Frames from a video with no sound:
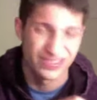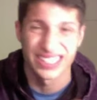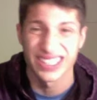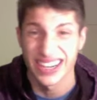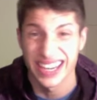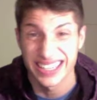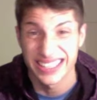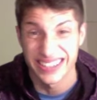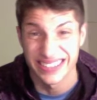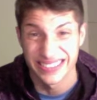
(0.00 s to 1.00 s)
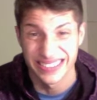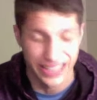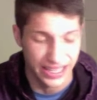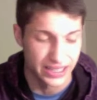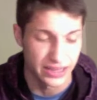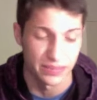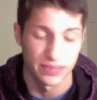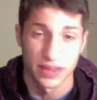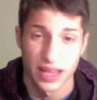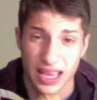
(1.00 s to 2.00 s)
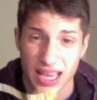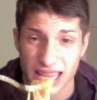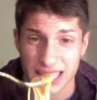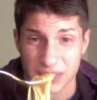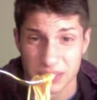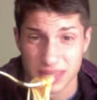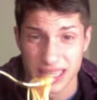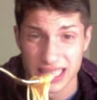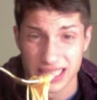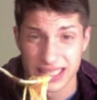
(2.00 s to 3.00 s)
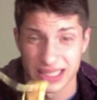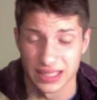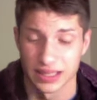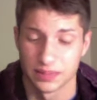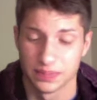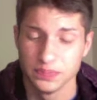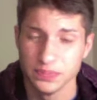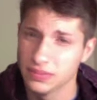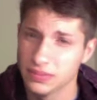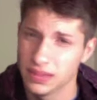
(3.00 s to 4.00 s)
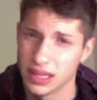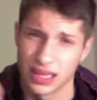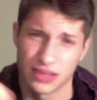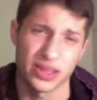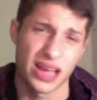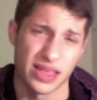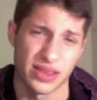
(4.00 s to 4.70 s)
Sorry, I had to go get some, some eats. It's really hot though,